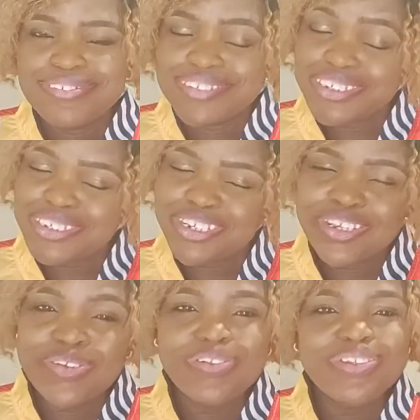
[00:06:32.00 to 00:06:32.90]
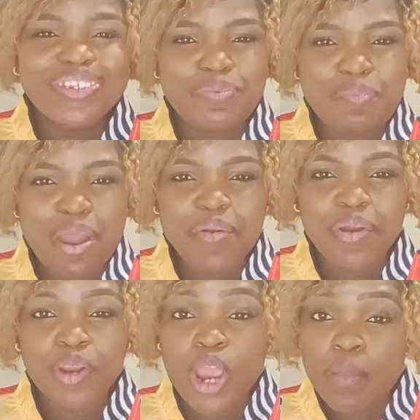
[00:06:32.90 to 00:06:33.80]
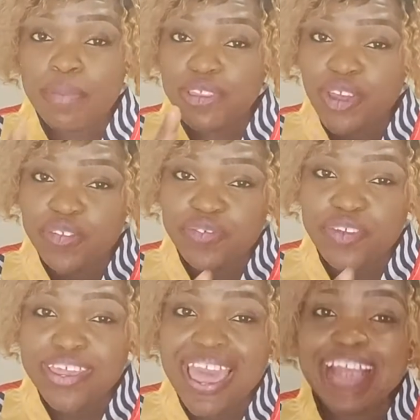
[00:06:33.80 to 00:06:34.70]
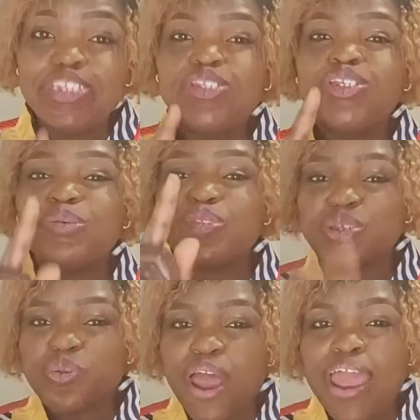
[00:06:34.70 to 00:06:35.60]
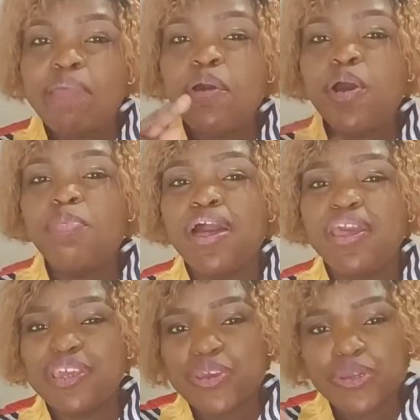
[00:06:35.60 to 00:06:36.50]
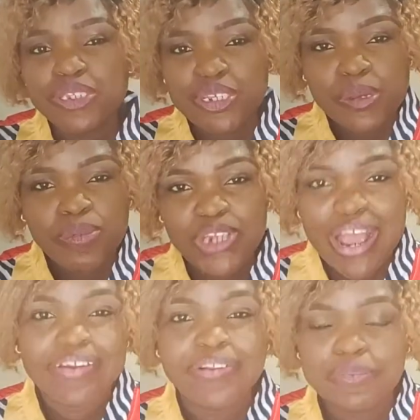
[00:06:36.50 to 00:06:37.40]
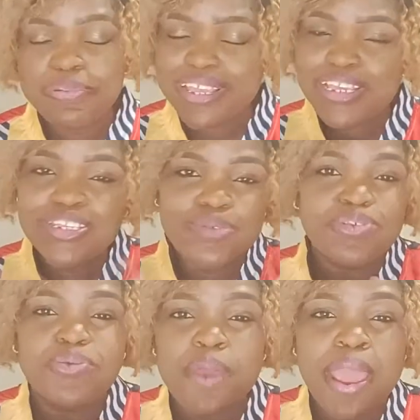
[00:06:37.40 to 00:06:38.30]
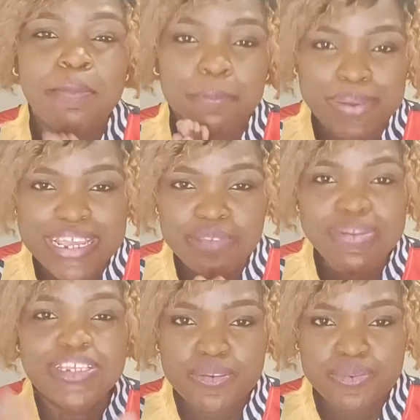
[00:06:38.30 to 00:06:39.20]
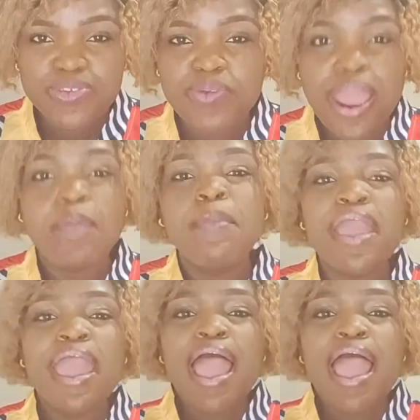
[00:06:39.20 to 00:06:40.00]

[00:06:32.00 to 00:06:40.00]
See you tomorrow. But don't forget to subscribe on my YouTube channel. Please subscribe. Please subscribe.